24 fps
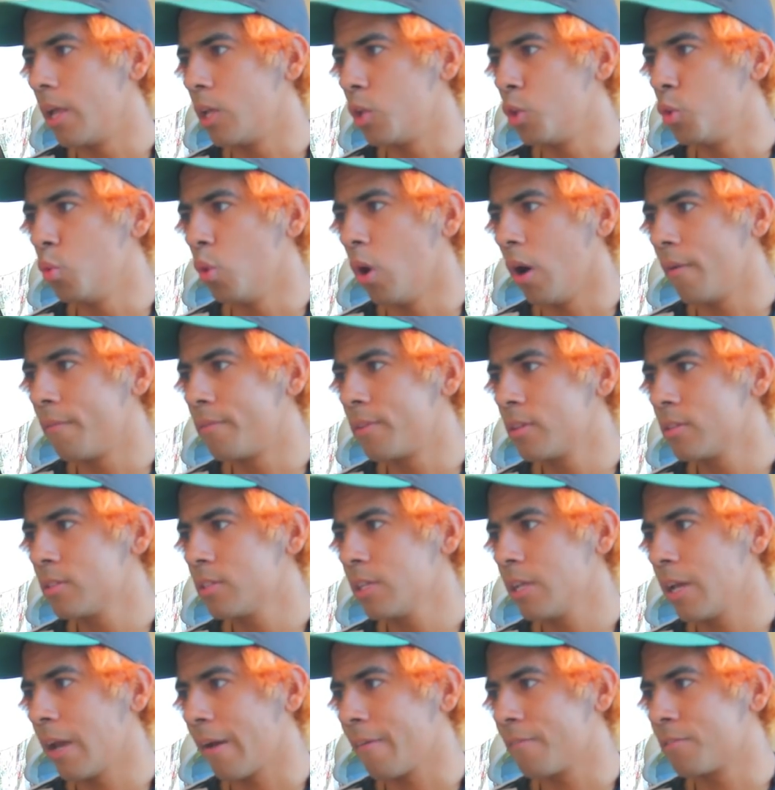You
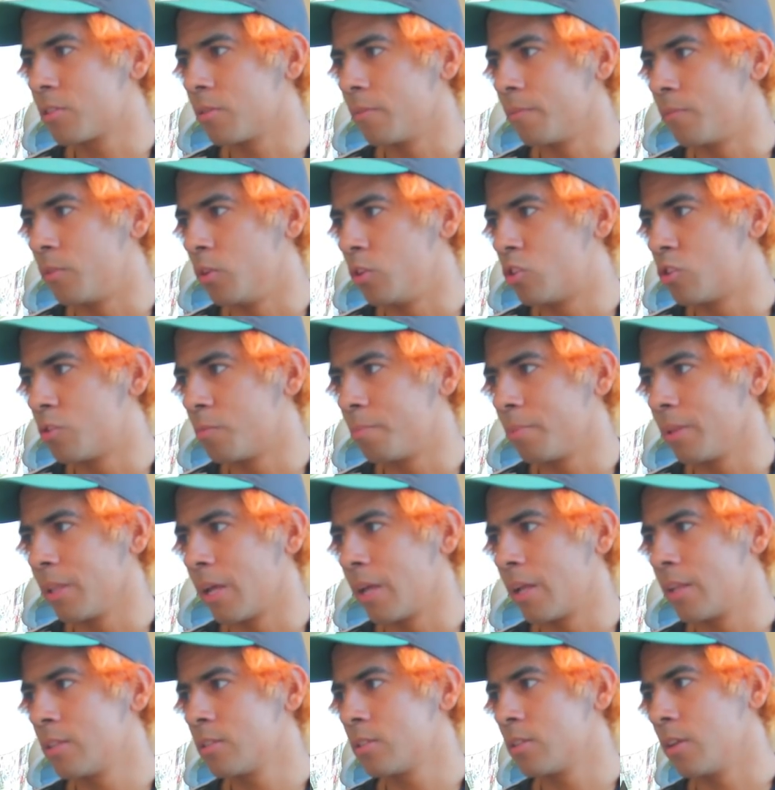obviously have some future
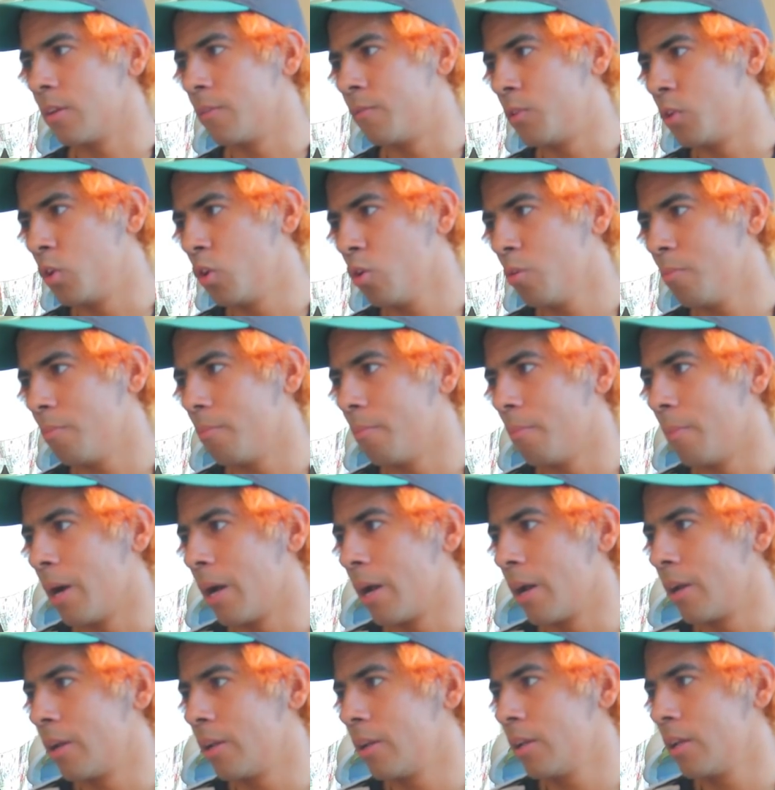plans. If you don't
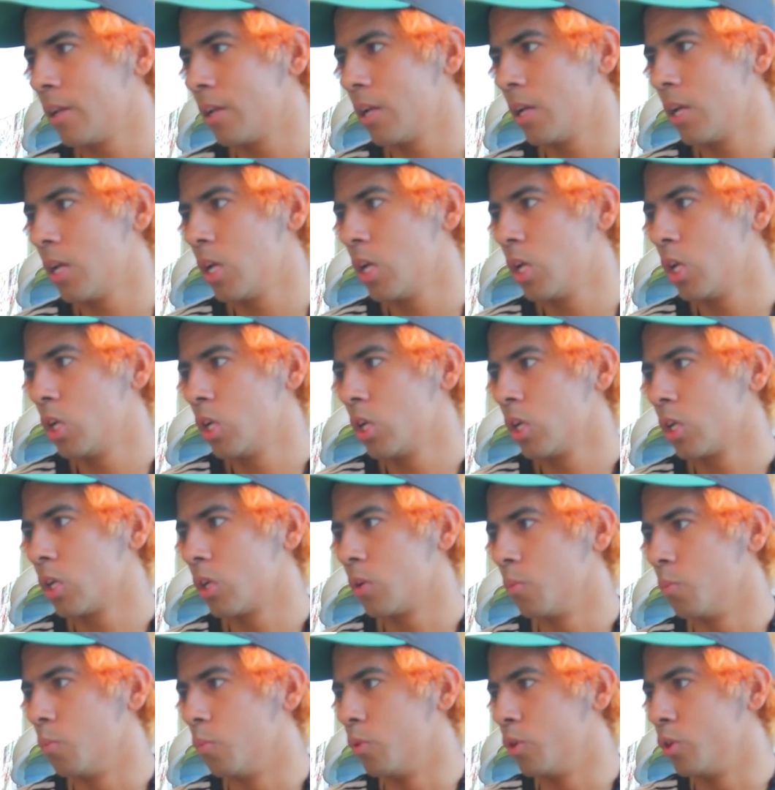mind,
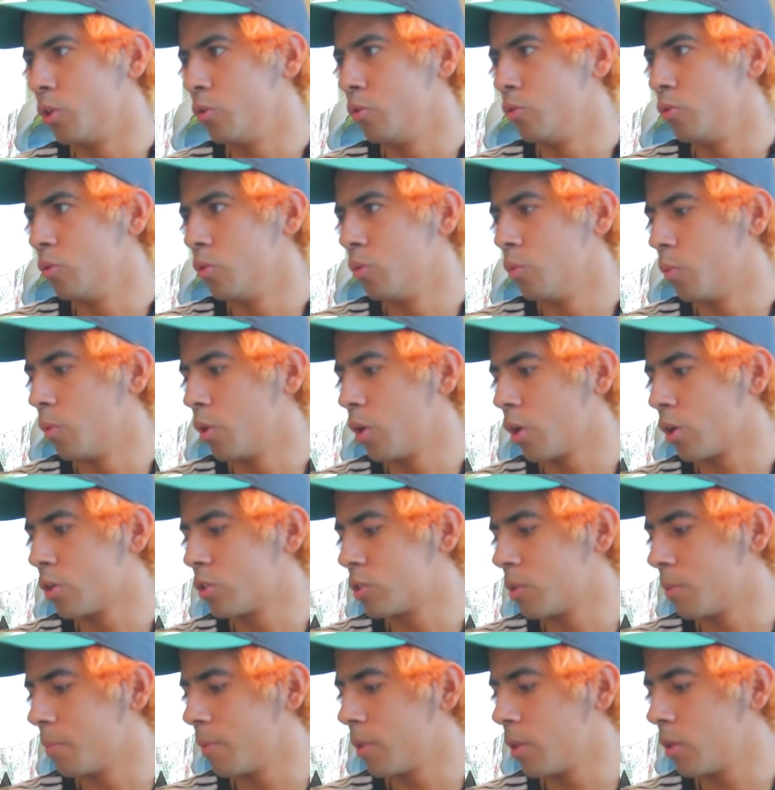what are
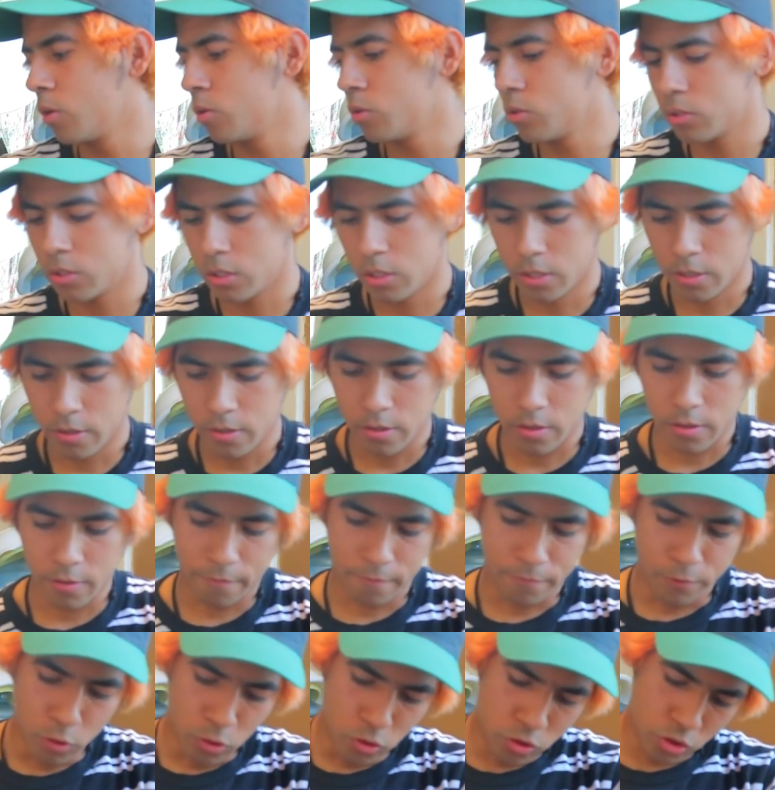some of those? The
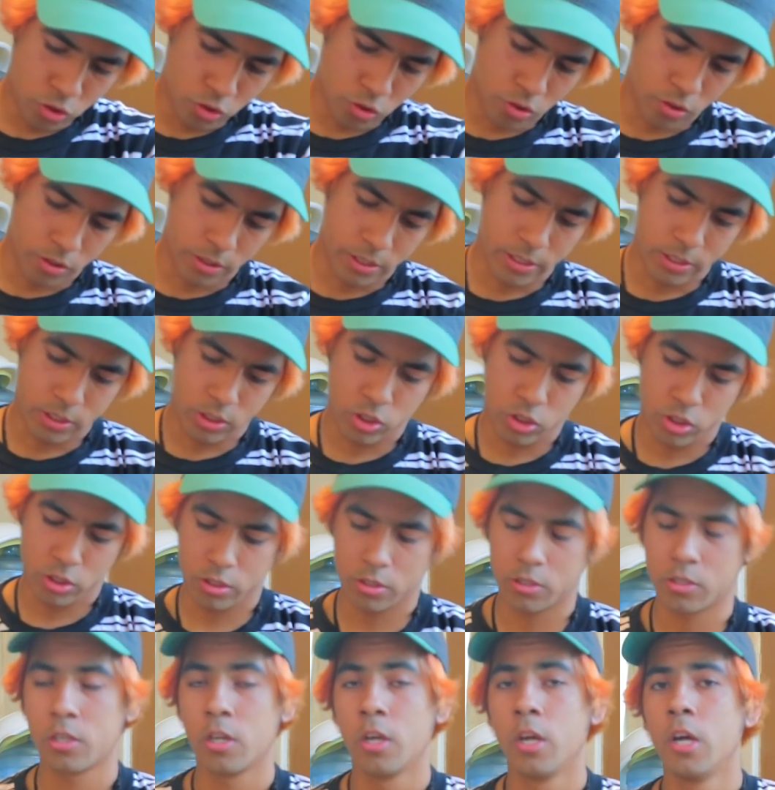future is
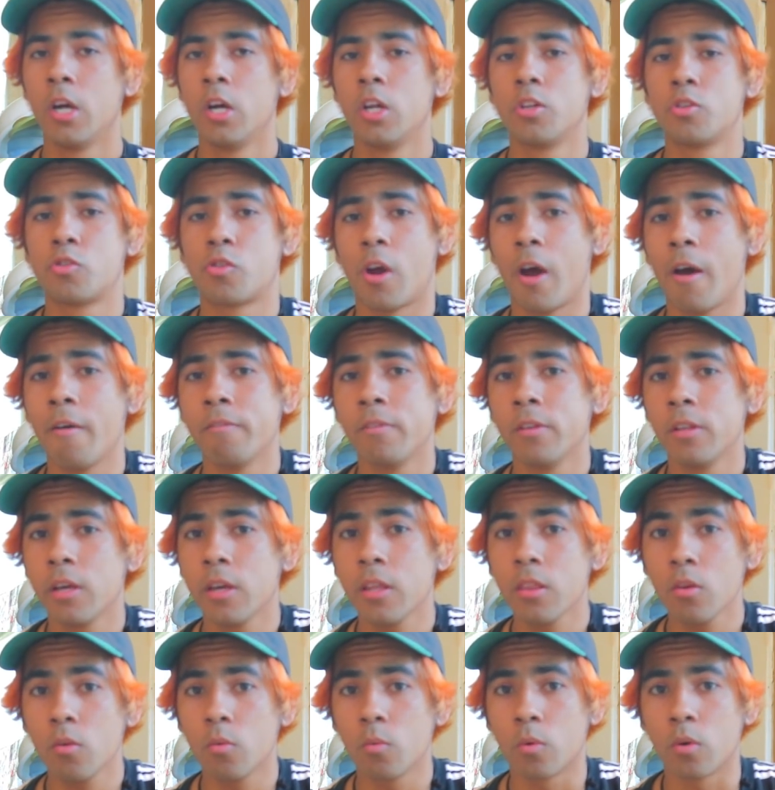just
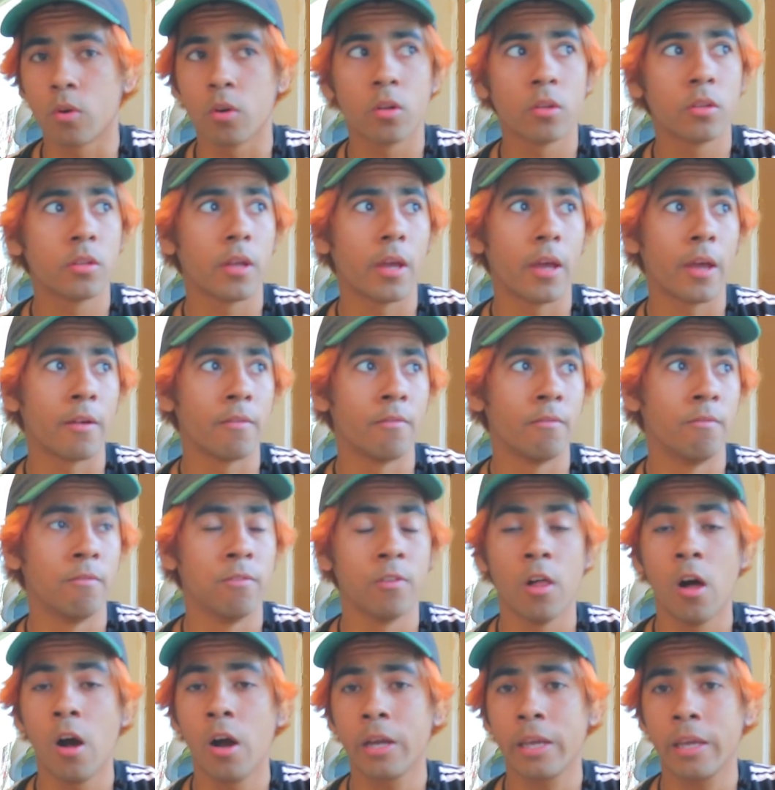traveling the world and
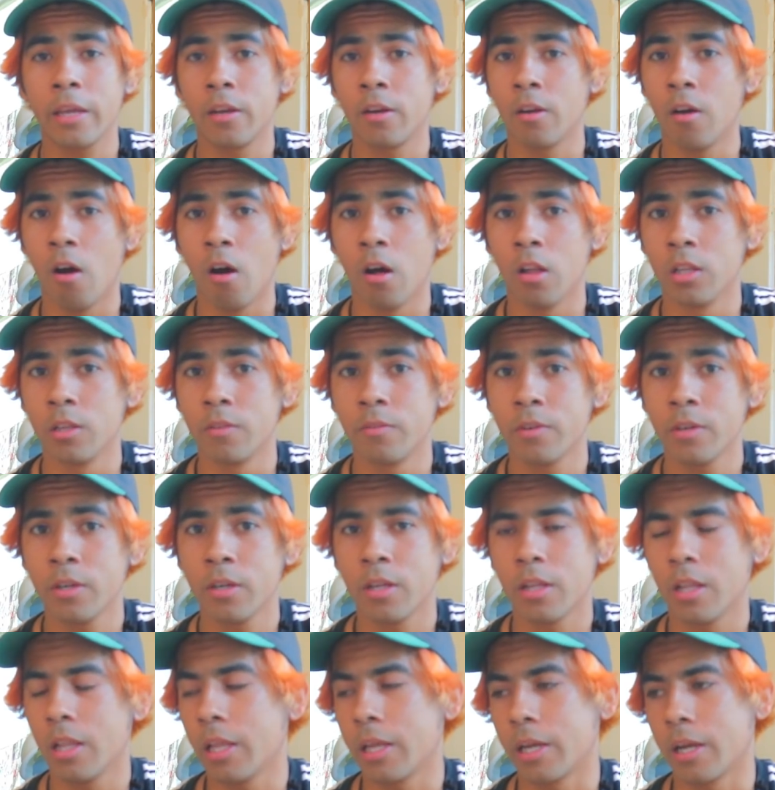vlogging all of
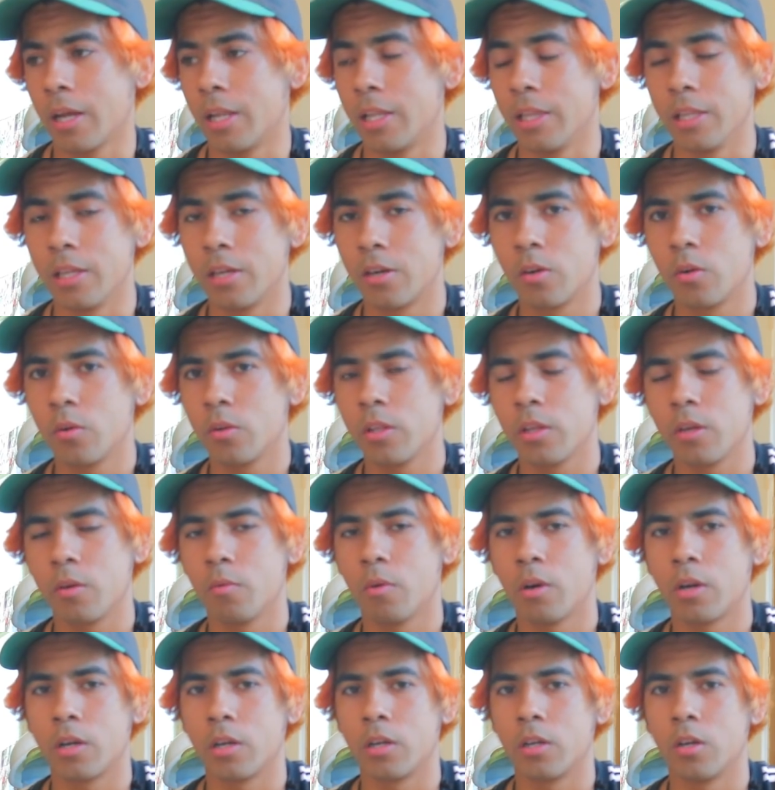it. Like, I literally
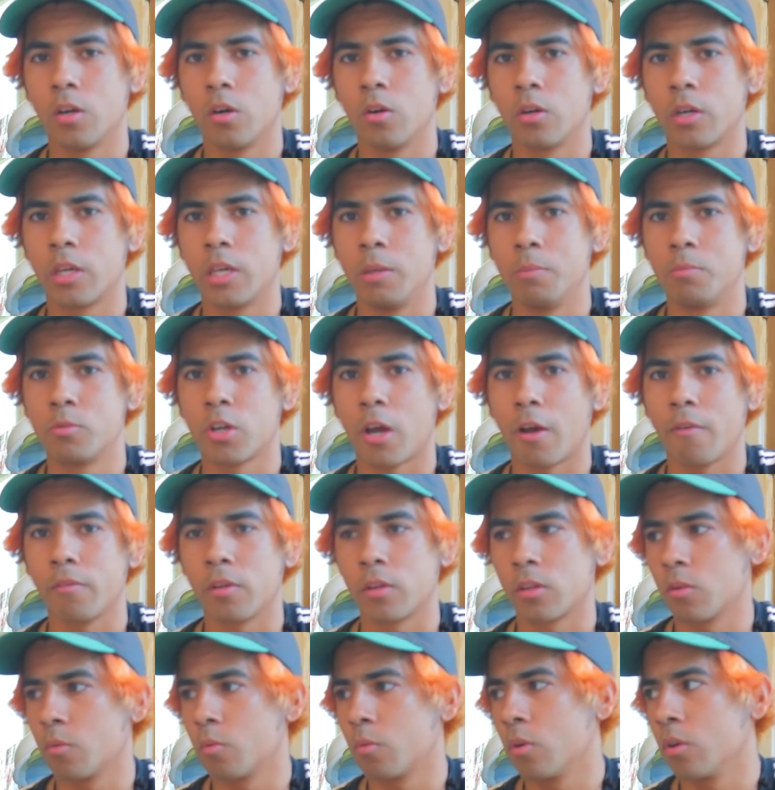want to go keep
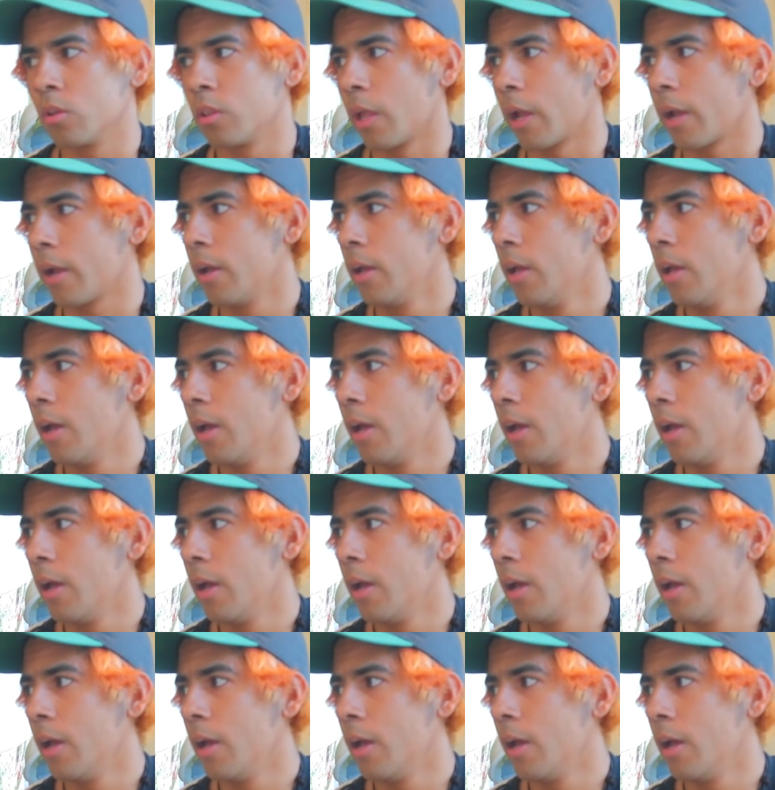traveling the world. Like,